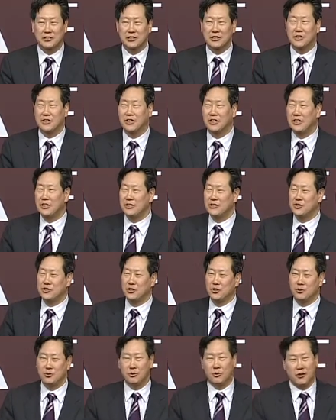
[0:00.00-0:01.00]
Chung. He has
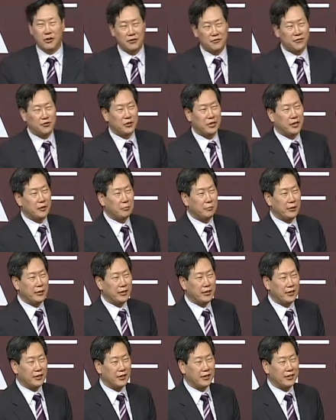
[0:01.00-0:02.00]
to go off to campaign
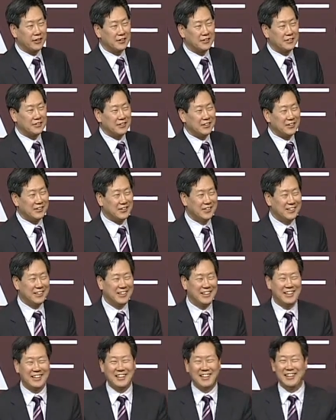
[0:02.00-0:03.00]
again. So
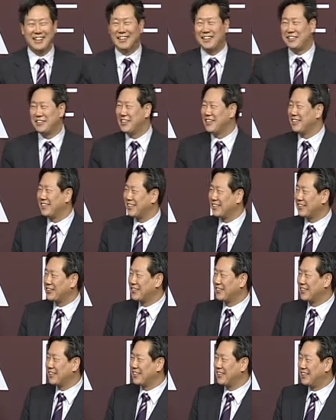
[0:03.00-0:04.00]
thank you
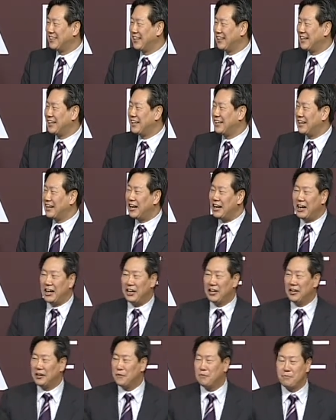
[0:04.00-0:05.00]
again.
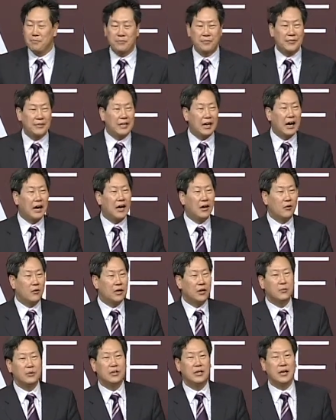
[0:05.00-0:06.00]
Now
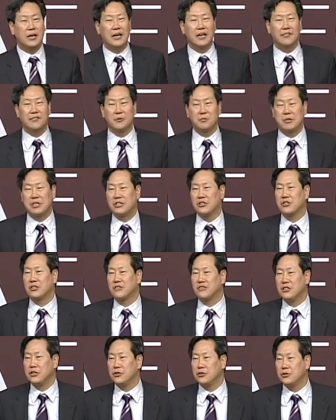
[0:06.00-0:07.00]
I have the pleasure
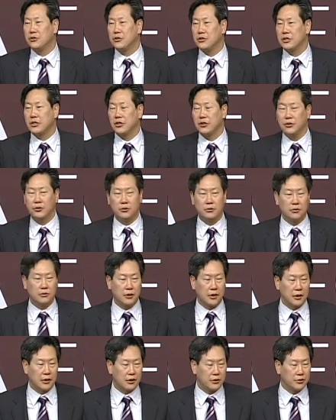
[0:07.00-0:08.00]
of introducing
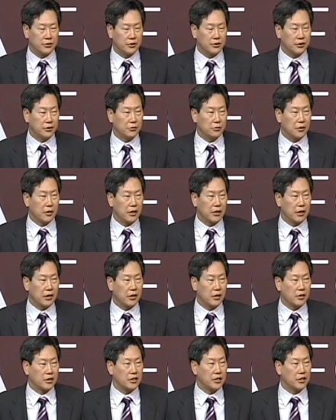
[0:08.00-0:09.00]
to you
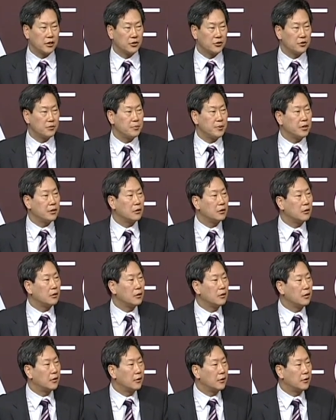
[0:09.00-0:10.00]
our keynote speaker,
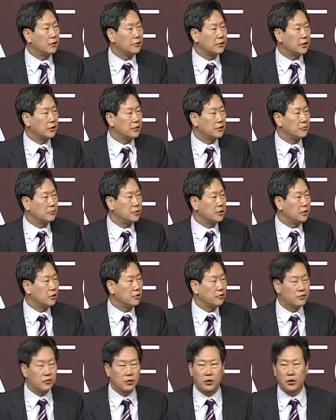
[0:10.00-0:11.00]
Dr. Bill
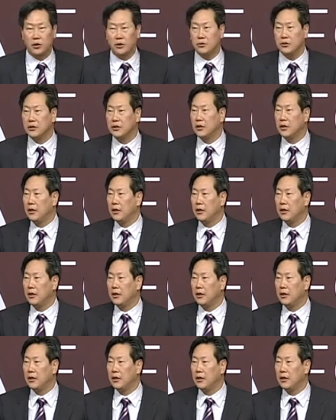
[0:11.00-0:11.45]
Overholt.